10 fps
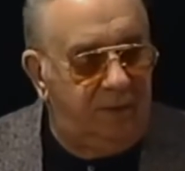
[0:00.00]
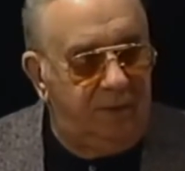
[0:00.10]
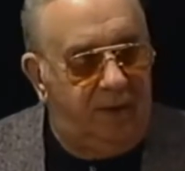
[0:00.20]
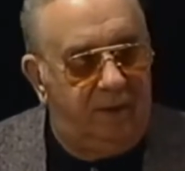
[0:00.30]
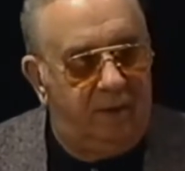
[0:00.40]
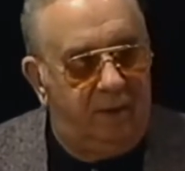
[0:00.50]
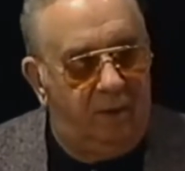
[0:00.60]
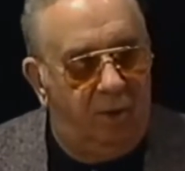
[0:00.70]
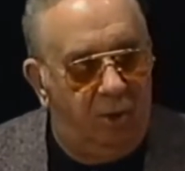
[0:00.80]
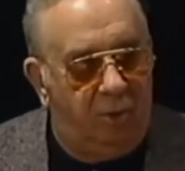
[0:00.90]
that a
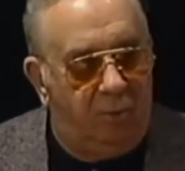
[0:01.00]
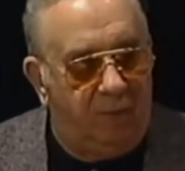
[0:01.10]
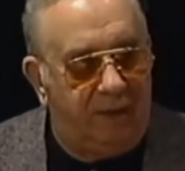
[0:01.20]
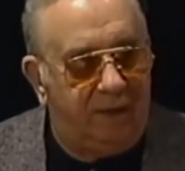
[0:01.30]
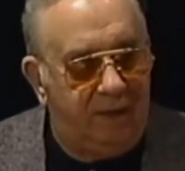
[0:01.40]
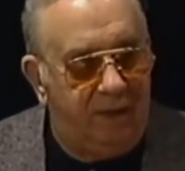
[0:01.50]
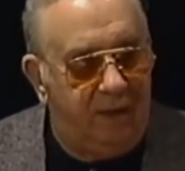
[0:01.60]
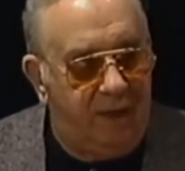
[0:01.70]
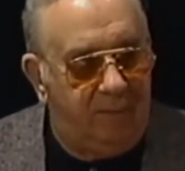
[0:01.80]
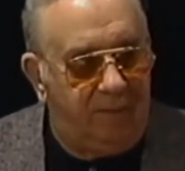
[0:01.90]
home like in
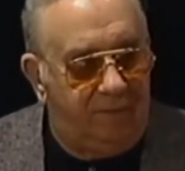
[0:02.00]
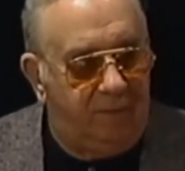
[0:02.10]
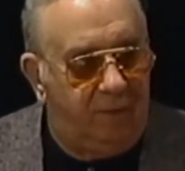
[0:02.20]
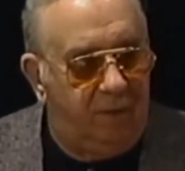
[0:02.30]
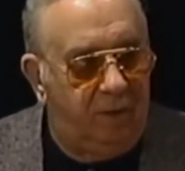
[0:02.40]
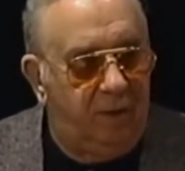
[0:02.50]
Amityville